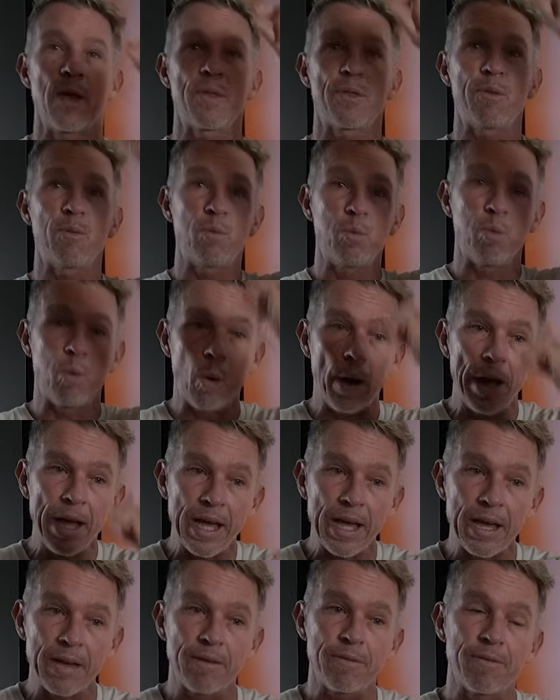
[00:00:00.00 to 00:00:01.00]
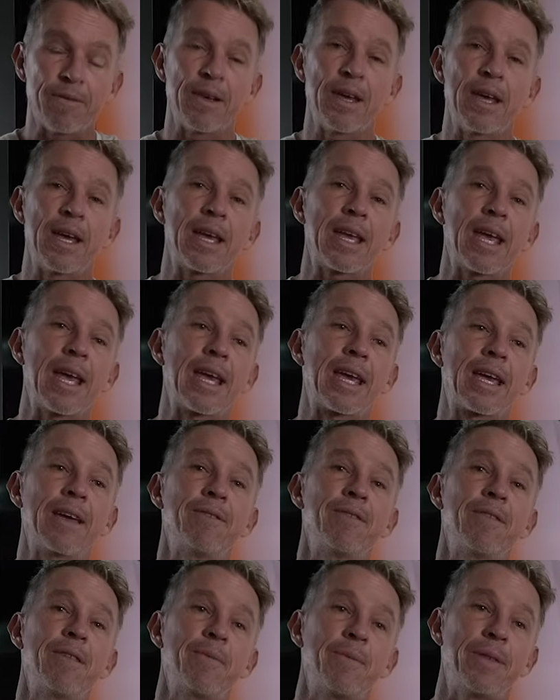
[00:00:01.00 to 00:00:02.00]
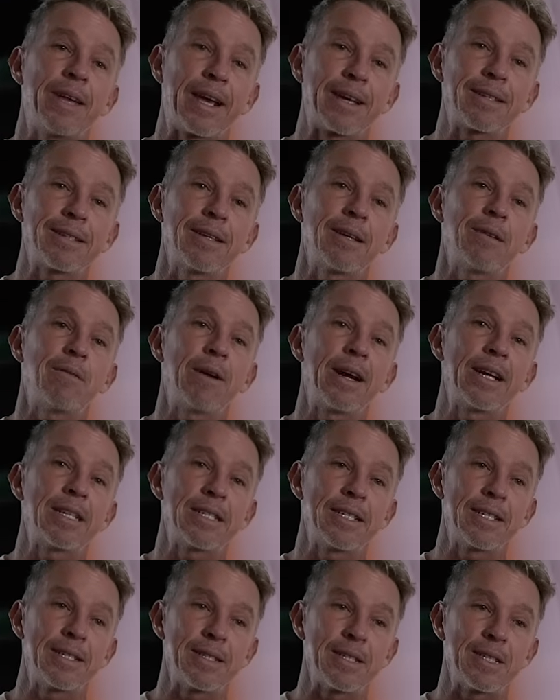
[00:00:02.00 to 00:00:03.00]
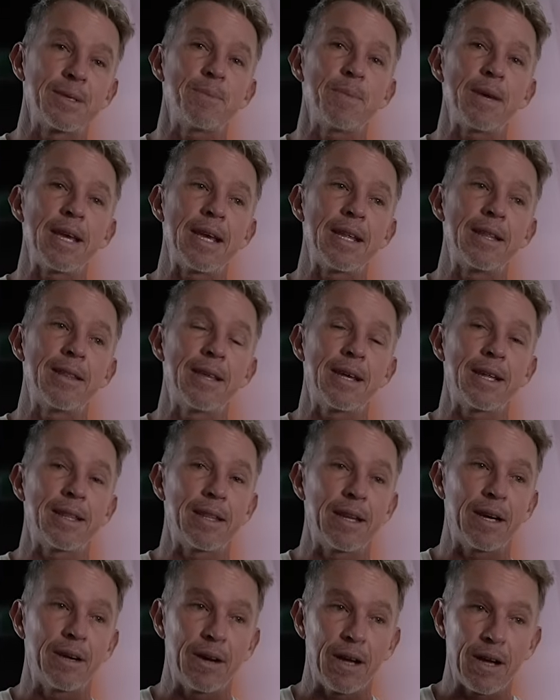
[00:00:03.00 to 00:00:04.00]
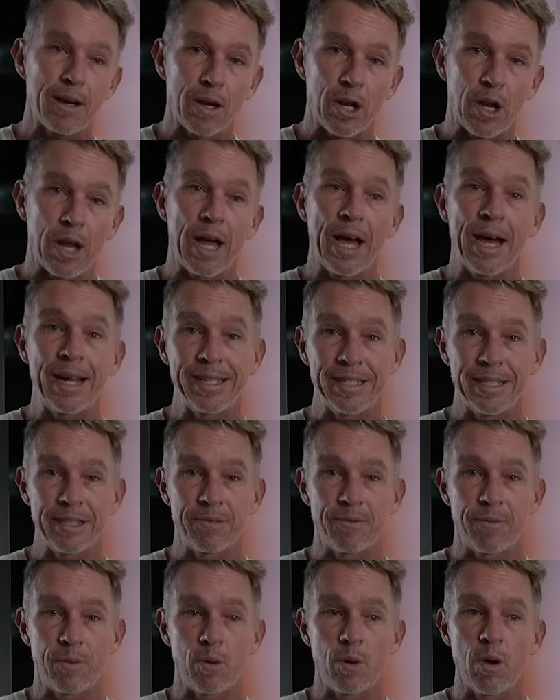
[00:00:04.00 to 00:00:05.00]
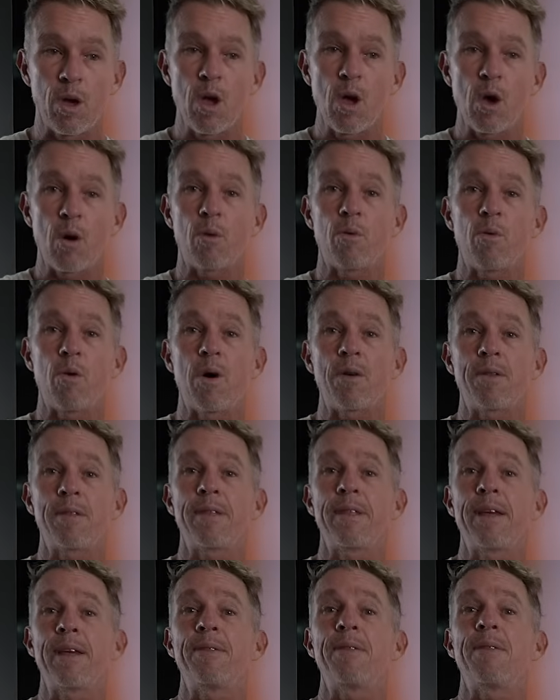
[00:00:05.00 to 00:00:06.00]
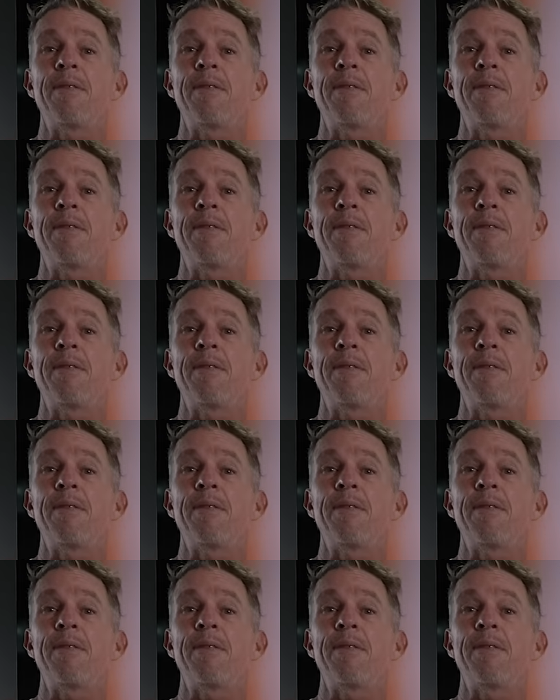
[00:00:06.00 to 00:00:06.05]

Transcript: the wave can give them the acceleration and speed that they're hunting for, rather than